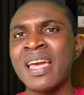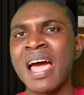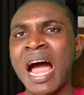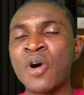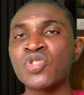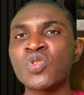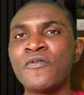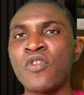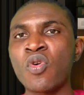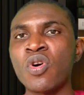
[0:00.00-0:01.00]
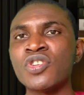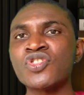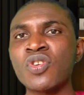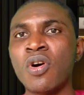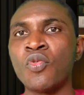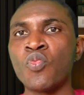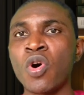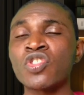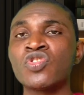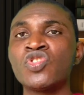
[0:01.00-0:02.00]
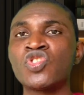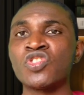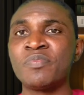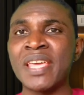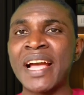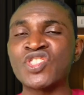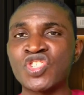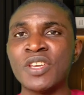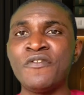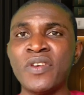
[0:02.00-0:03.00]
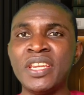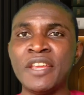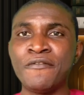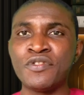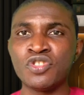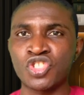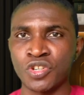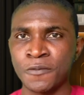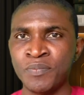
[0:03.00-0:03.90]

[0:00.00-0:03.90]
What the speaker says: are also focused on what should be achieved in the future,